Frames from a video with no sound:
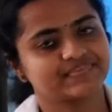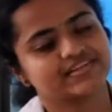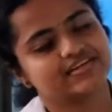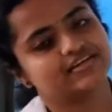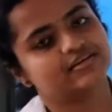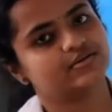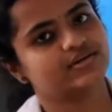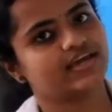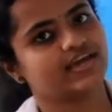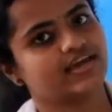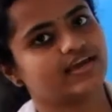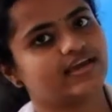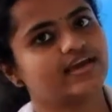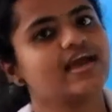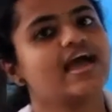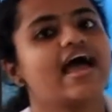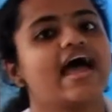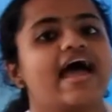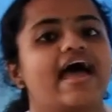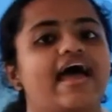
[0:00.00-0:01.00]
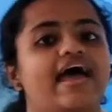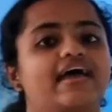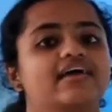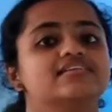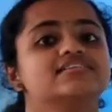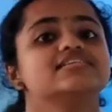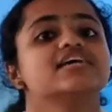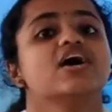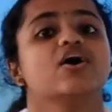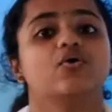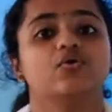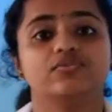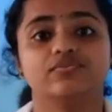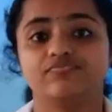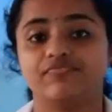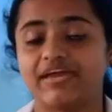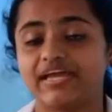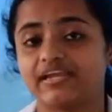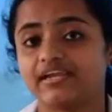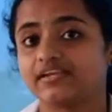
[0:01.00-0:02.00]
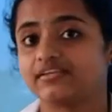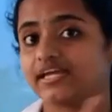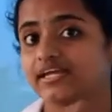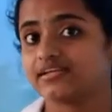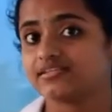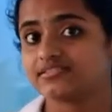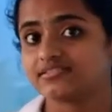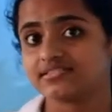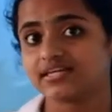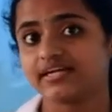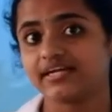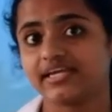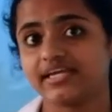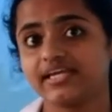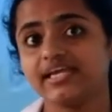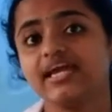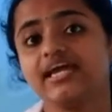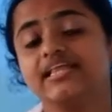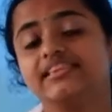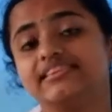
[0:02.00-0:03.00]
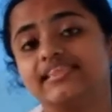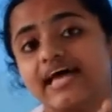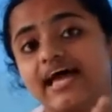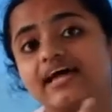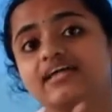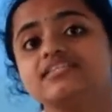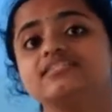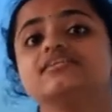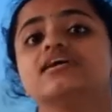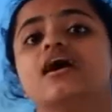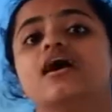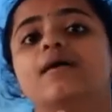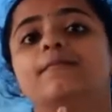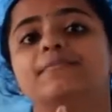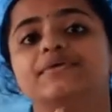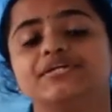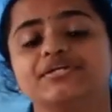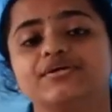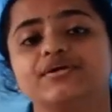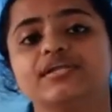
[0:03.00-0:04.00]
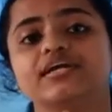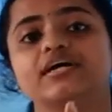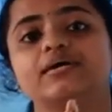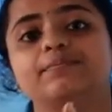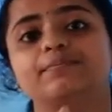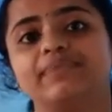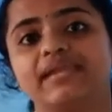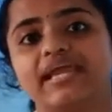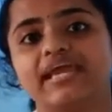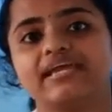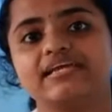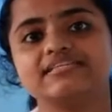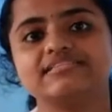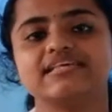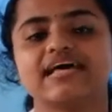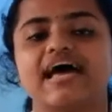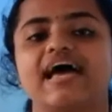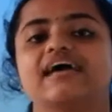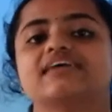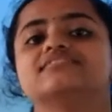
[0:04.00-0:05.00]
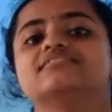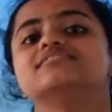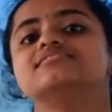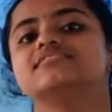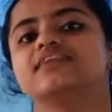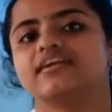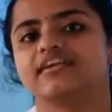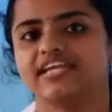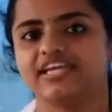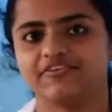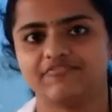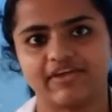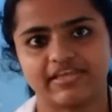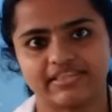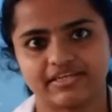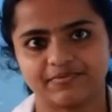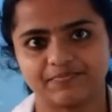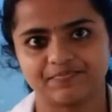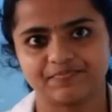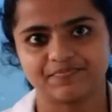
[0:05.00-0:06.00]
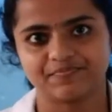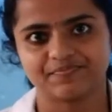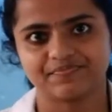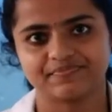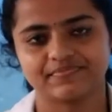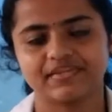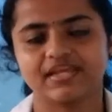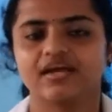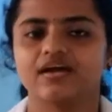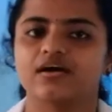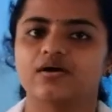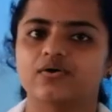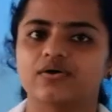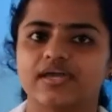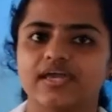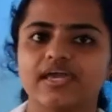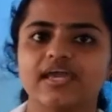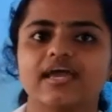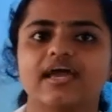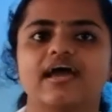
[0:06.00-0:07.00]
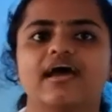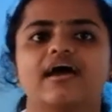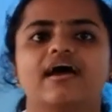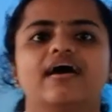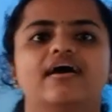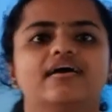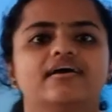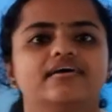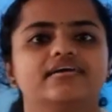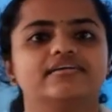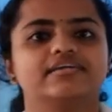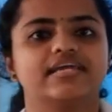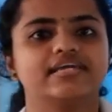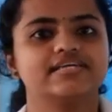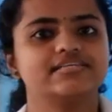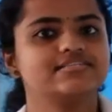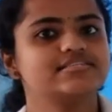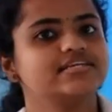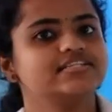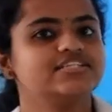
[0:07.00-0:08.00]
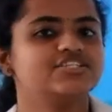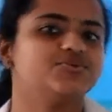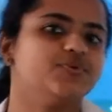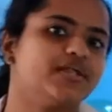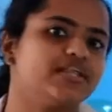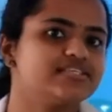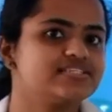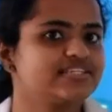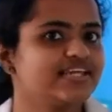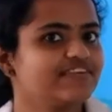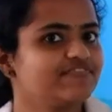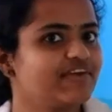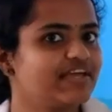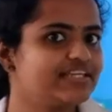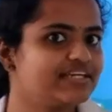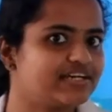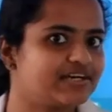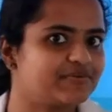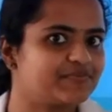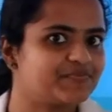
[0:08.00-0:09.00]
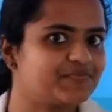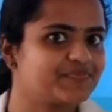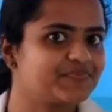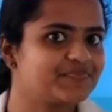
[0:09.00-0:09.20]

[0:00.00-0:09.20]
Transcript: Okay, and where there is sunny, that particular place has a sunny weather. Okay, yes, did you understand weather?